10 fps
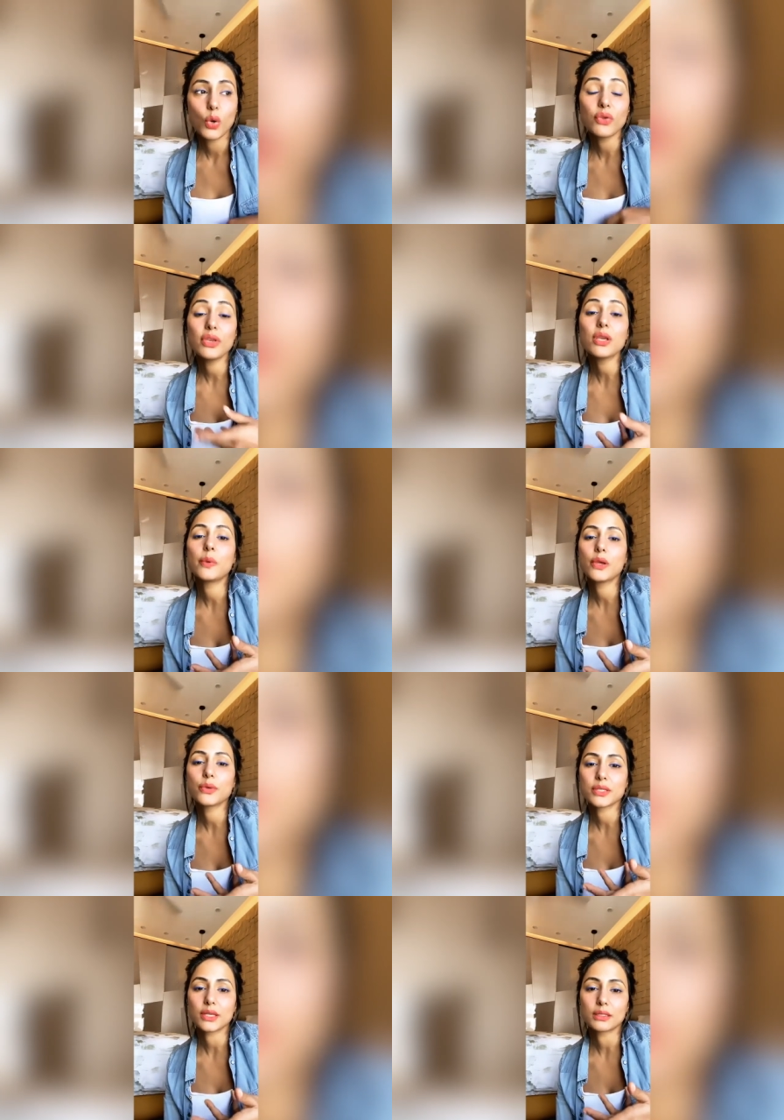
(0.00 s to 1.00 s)
Koi weak bhi
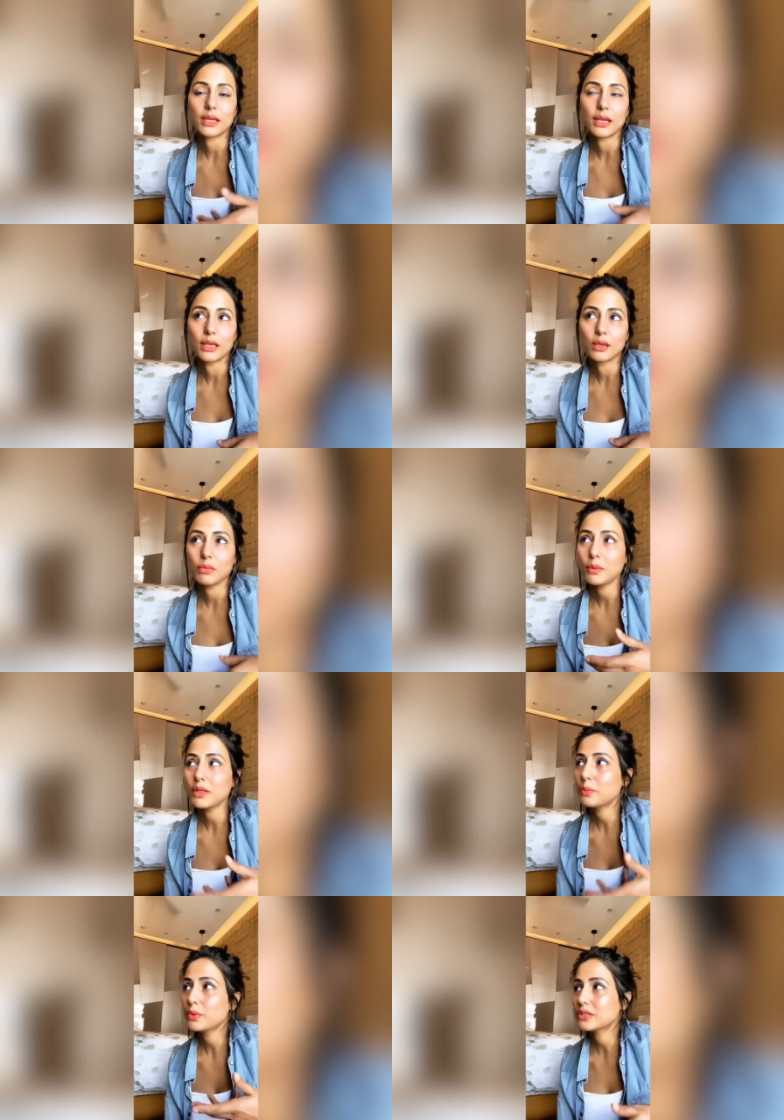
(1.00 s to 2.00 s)
ho sakta hai.
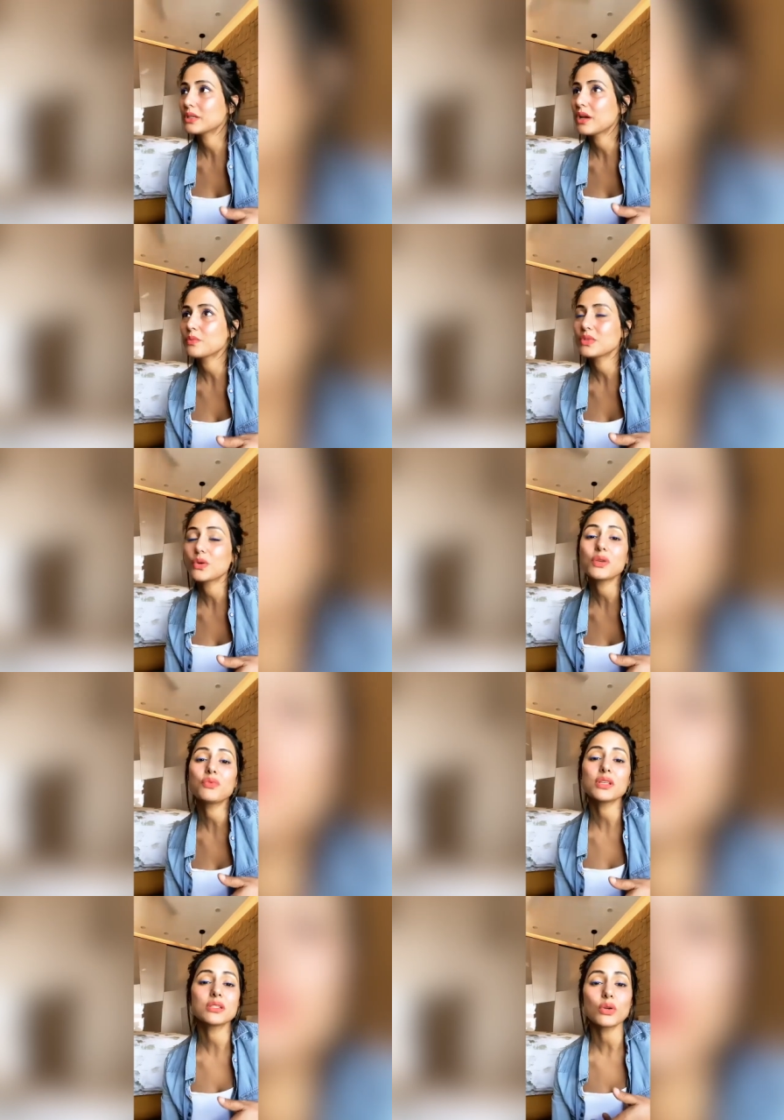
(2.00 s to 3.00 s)
Maybe the person comes out
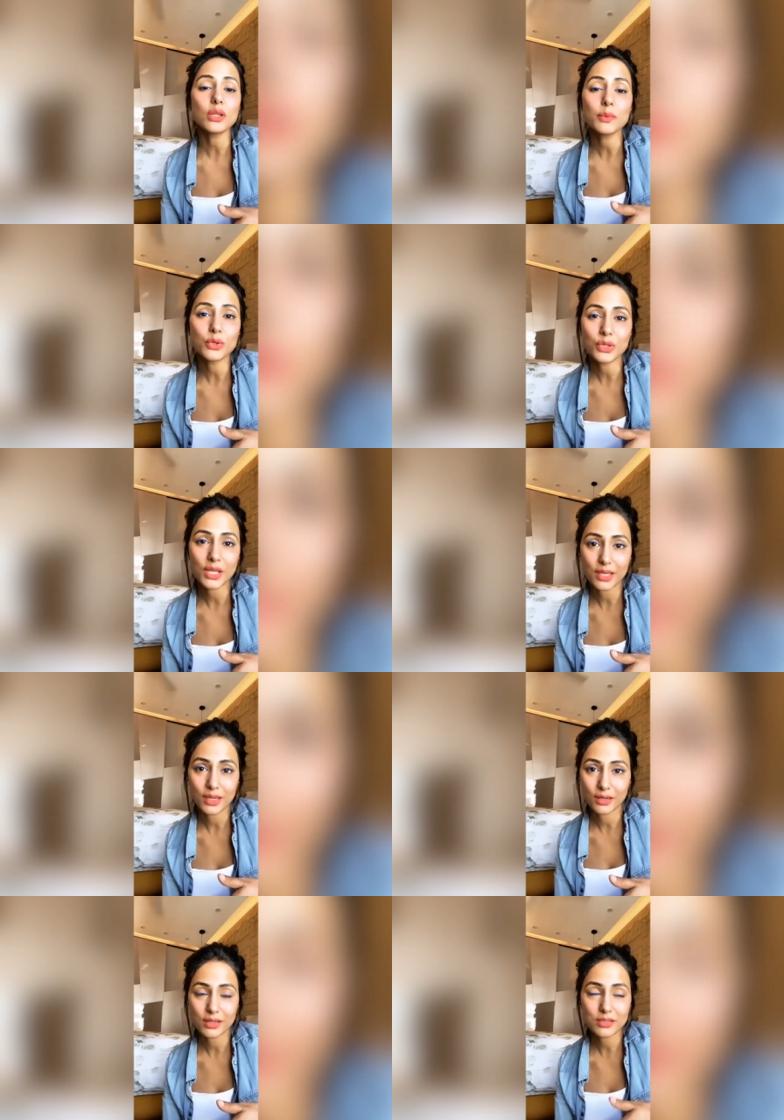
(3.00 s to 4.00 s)
and is not able to
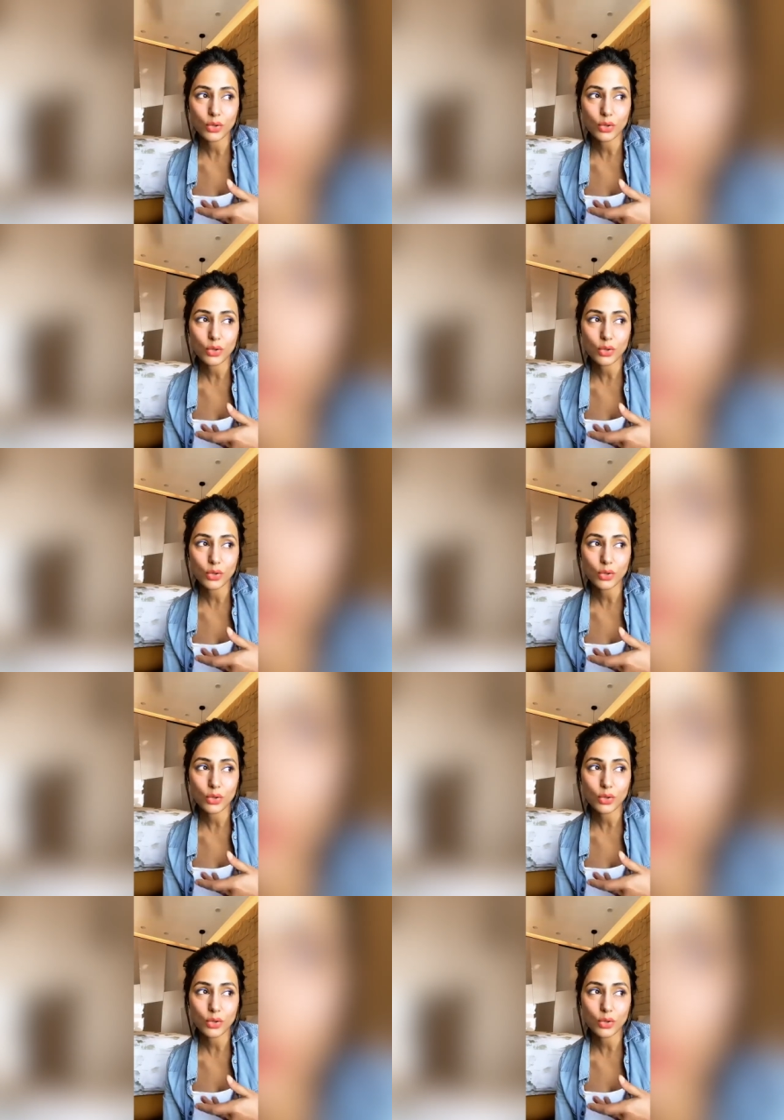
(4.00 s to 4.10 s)
take it.